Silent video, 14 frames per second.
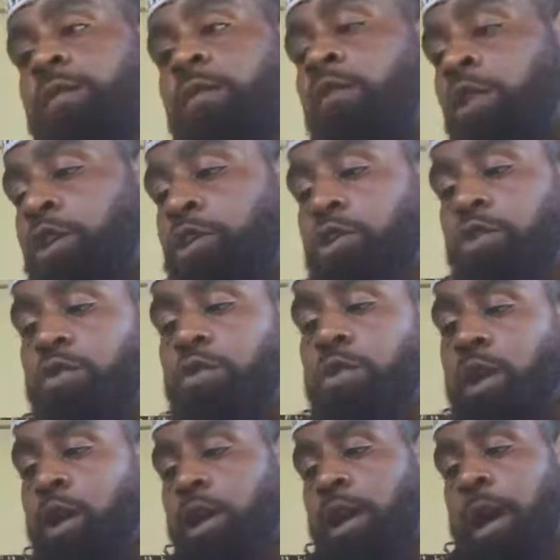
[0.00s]
4-2.
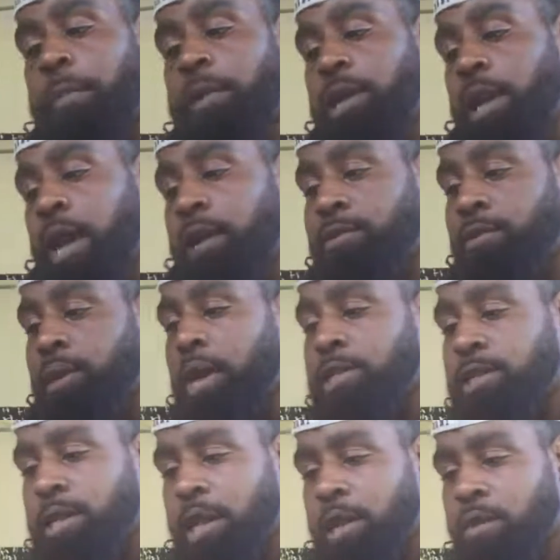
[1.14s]
How many games we got
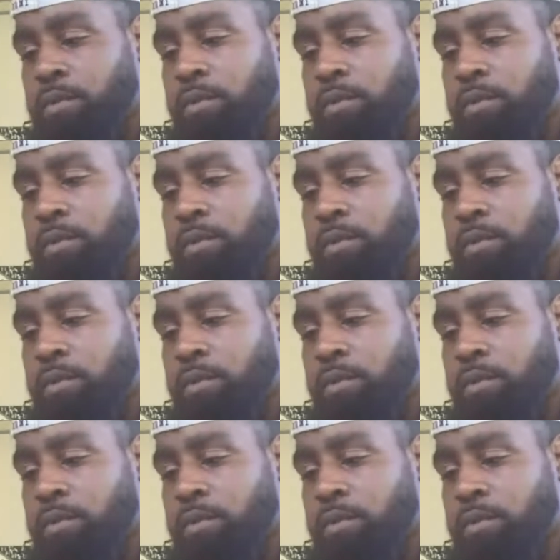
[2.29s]
today?